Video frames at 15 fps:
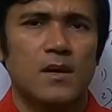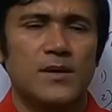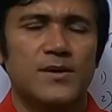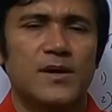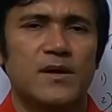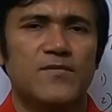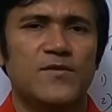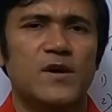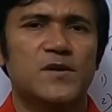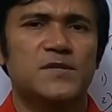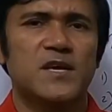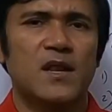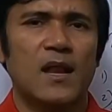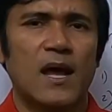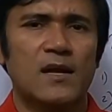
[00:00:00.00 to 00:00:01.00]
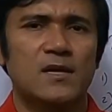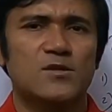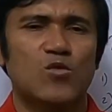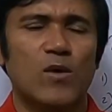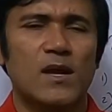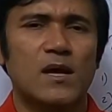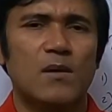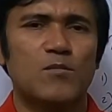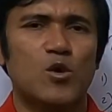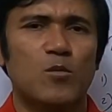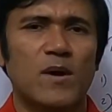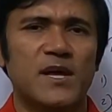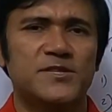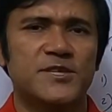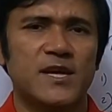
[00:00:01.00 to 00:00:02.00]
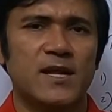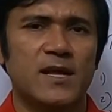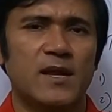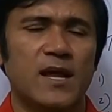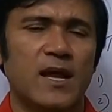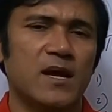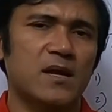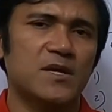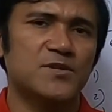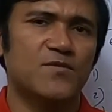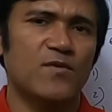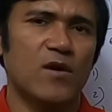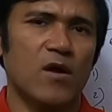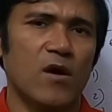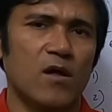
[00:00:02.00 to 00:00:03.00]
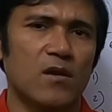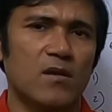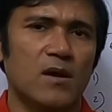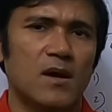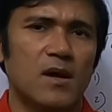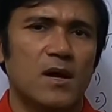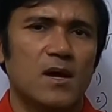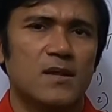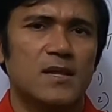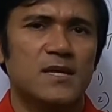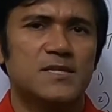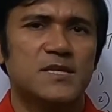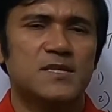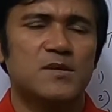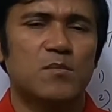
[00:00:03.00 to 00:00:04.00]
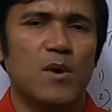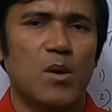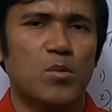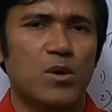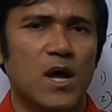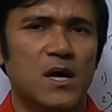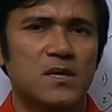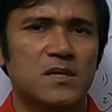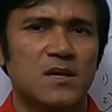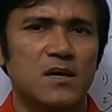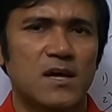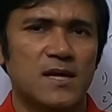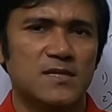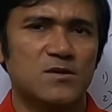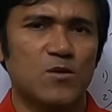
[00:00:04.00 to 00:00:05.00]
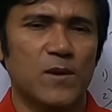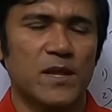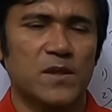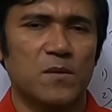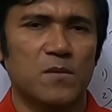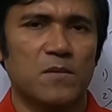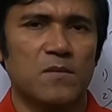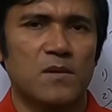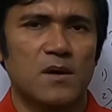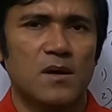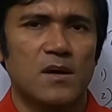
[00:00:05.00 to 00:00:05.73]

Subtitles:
Dear viewers and learners, welcome to my channel English for All. This is Babul Akhtar is with you.